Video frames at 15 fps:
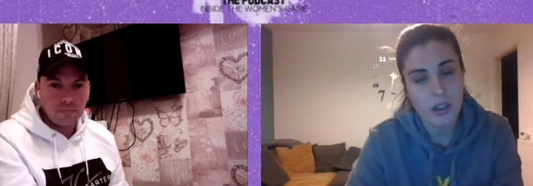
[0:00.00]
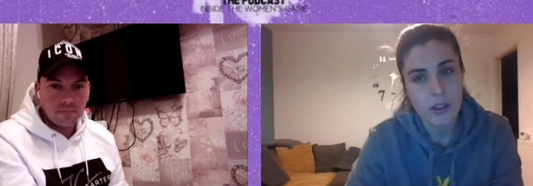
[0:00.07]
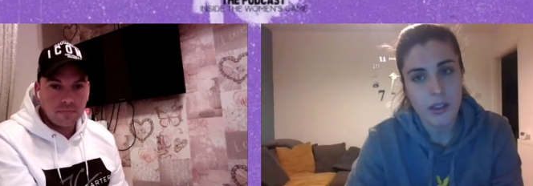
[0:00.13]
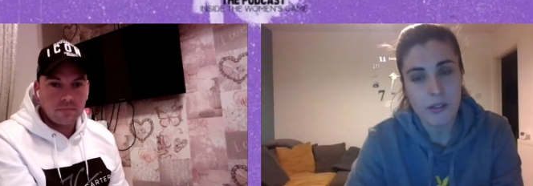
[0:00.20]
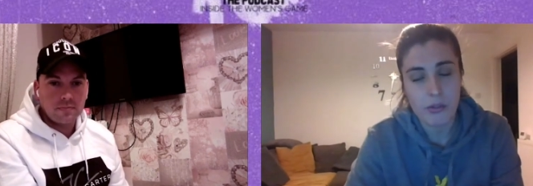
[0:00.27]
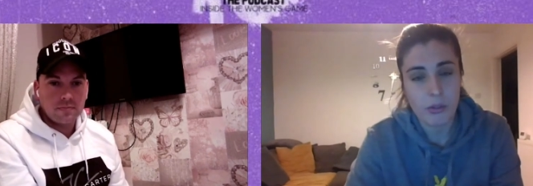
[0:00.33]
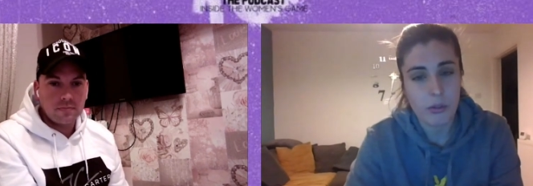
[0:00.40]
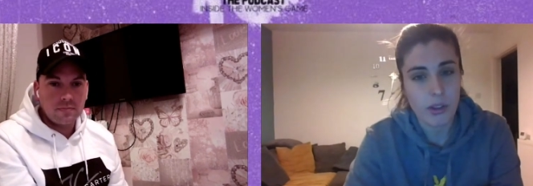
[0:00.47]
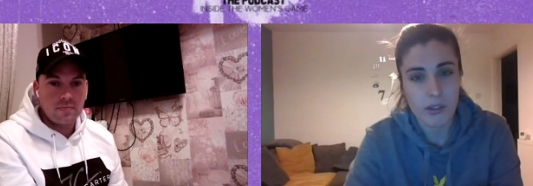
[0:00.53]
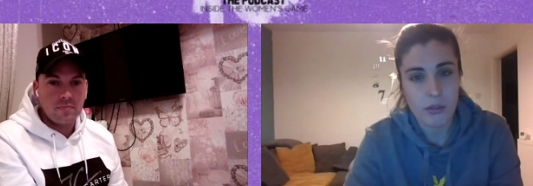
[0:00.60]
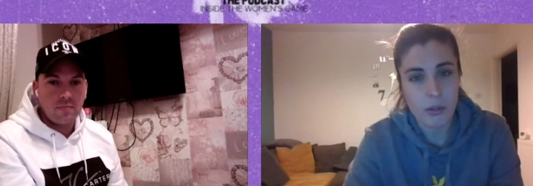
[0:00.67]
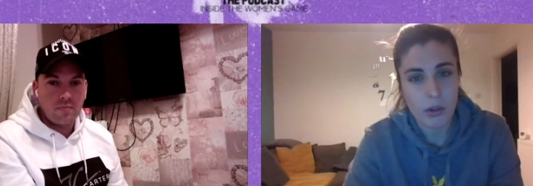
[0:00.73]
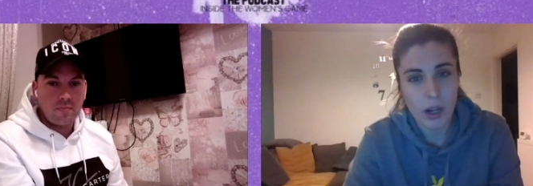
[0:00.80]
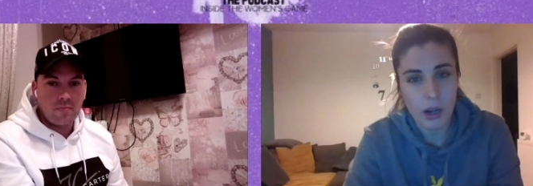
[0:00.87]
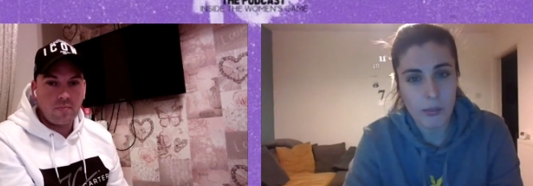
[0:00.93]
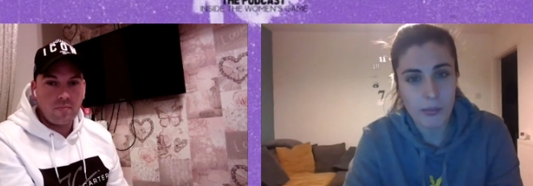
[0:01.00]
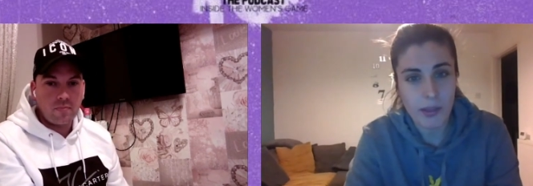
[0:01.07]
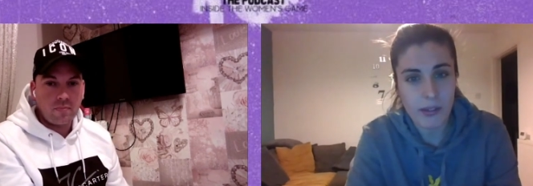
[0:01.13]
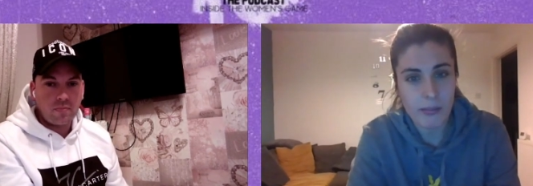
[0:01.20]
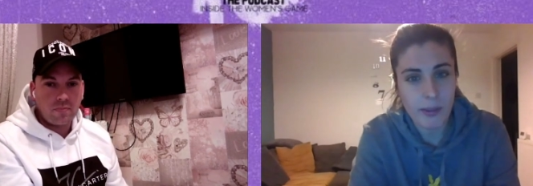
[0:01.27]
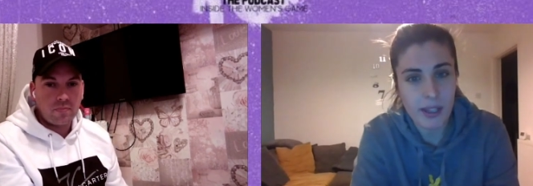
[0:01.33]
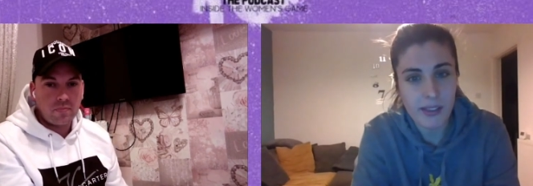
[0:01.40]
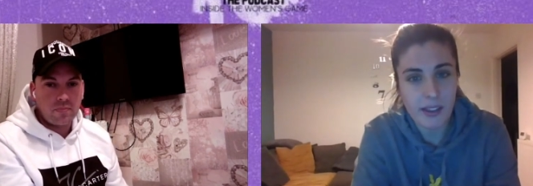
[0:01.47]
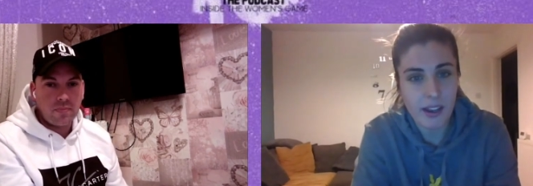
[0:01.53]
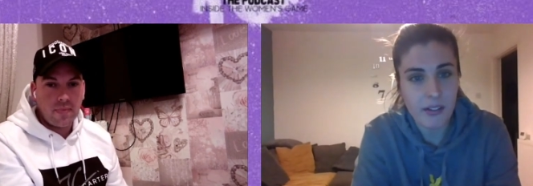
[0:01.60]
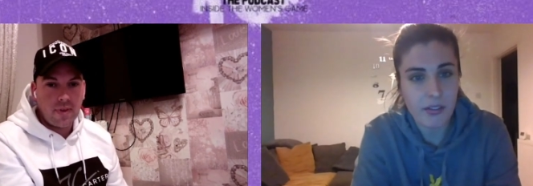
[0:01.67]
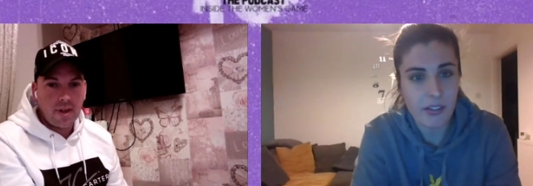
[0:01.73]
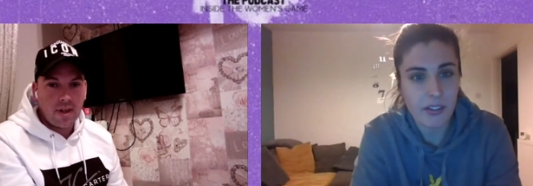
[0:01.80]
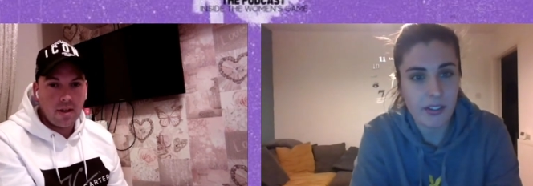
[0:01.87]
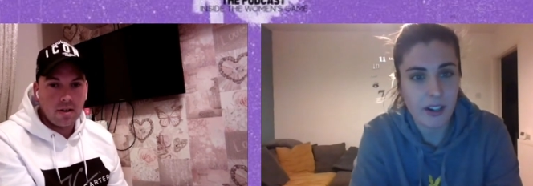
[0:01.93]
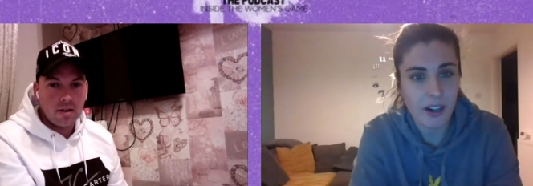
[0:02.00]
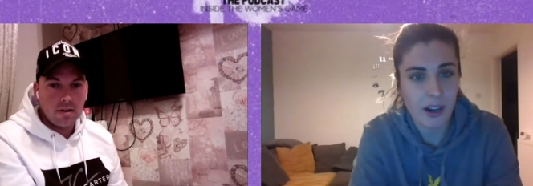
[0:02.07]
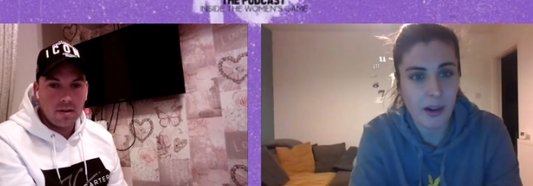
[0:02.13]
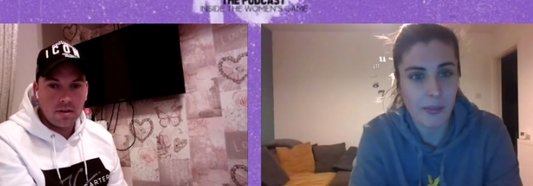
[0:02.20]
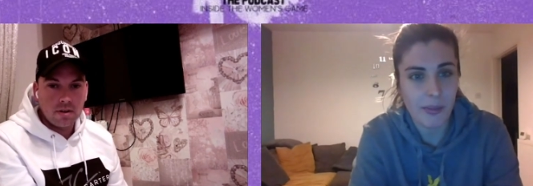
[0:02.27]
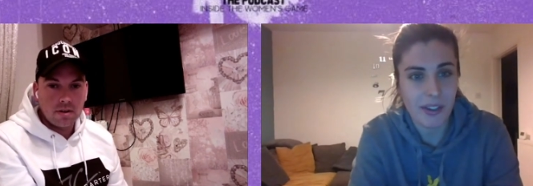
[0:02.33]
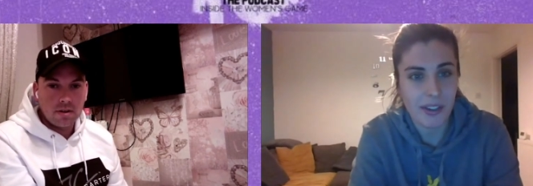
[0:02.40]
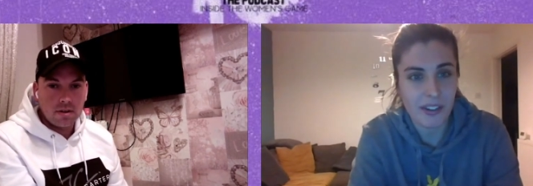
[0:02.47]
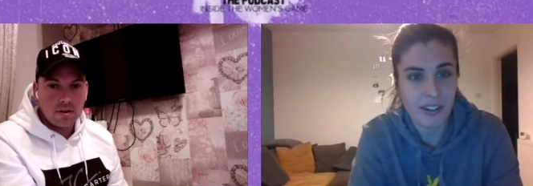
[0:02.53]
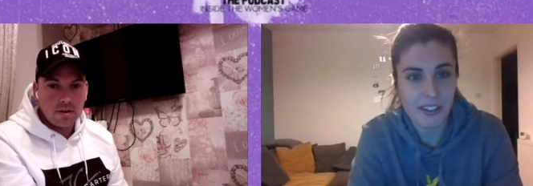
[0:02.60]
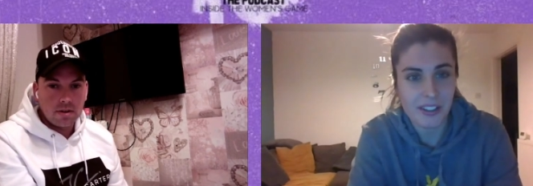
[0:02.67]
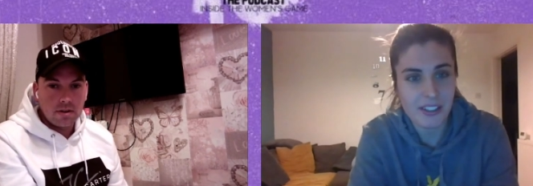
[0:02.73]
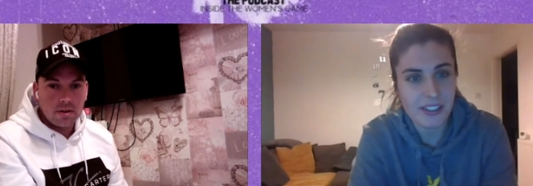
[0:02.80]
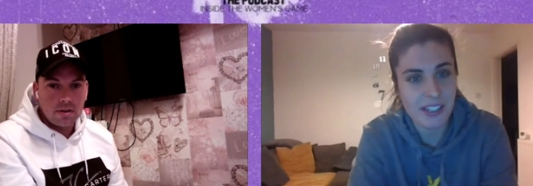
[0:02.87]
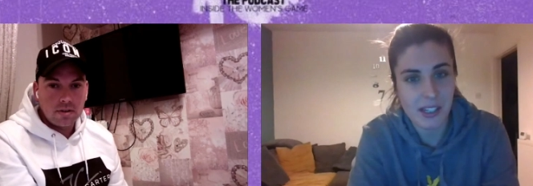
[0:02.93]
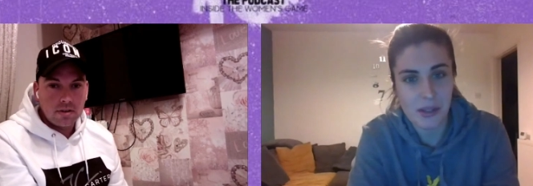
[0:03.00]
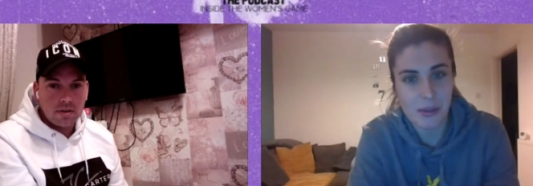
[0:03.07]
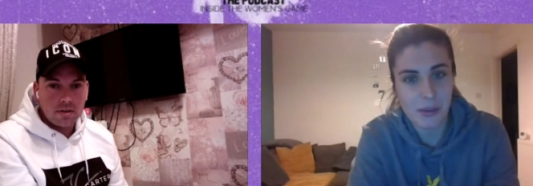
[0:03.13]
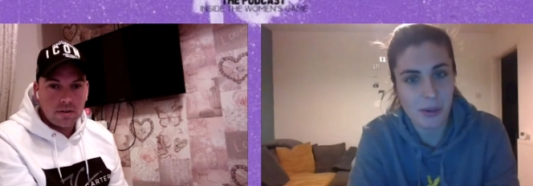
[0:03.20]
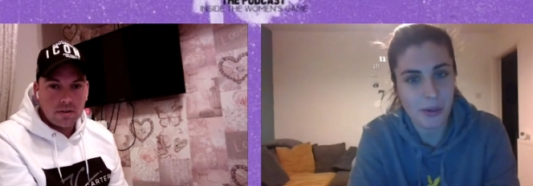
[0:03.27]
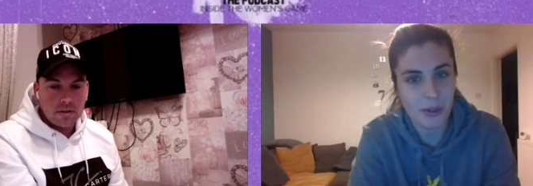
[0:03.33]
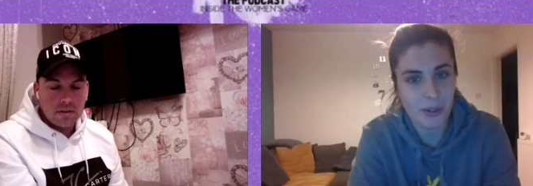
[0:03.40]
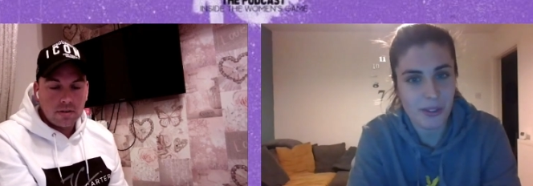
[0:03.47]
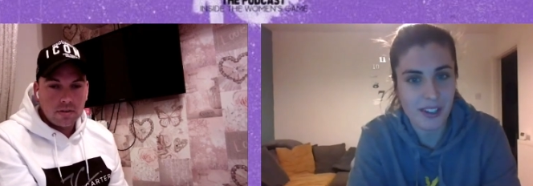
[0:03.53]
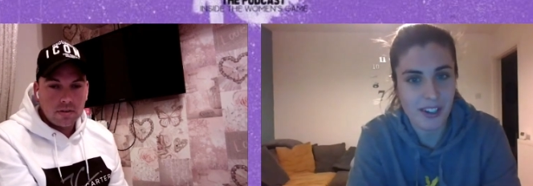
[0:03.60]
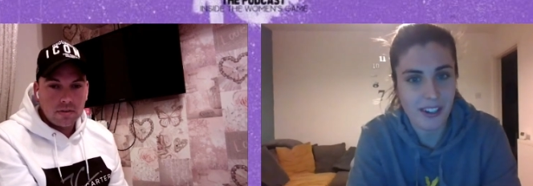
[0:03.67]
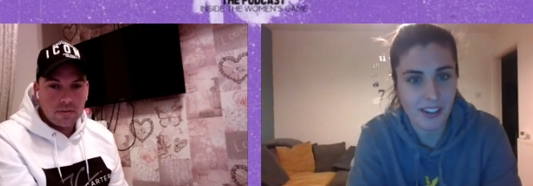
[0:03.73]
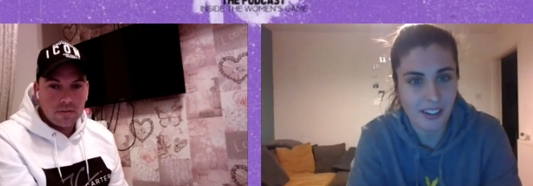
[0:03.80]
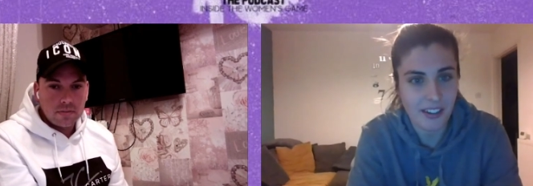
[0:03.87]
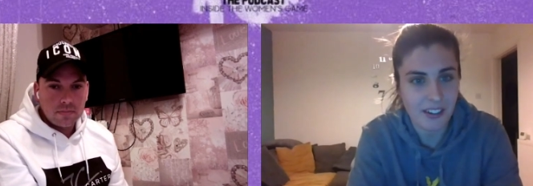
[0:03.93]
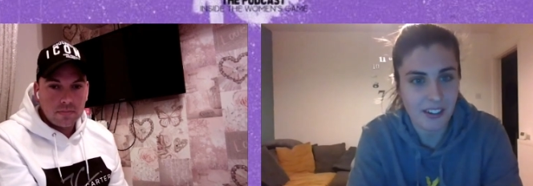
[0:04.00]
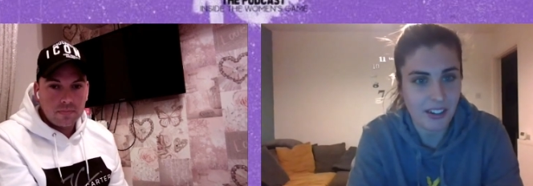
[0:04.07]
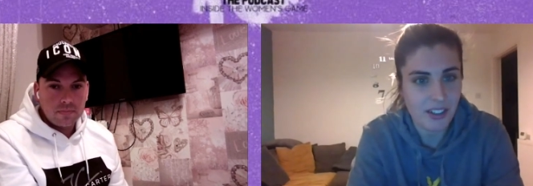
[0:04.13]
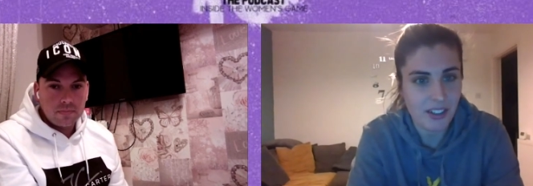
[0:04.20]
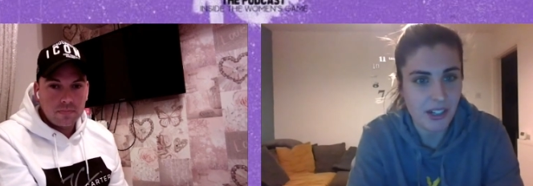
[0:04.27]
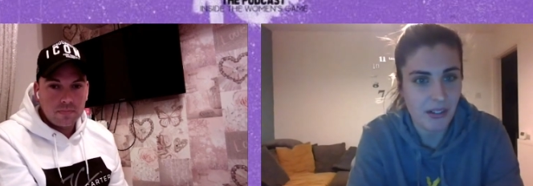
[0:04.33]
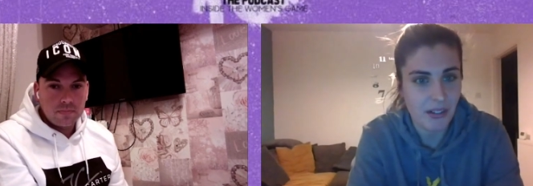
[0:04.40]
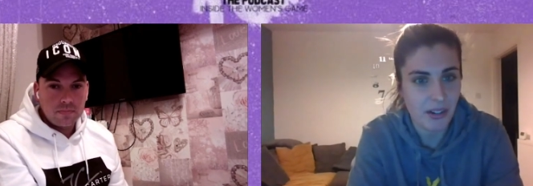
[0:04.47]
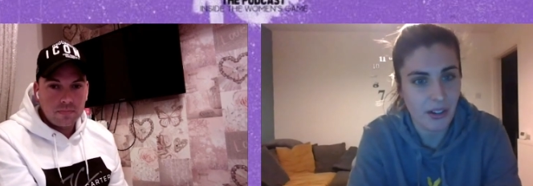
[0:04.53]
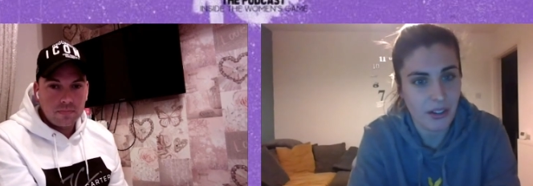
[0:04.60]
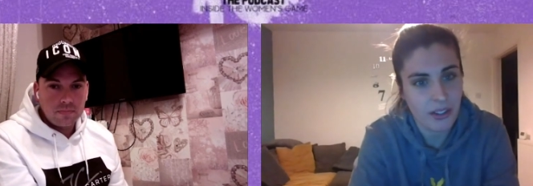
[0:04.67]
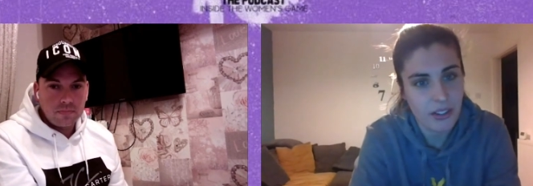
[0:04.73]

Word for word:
Speaker 1: they've all come, they've made the effort to come, and I can just see them all on the sideline like cheering on.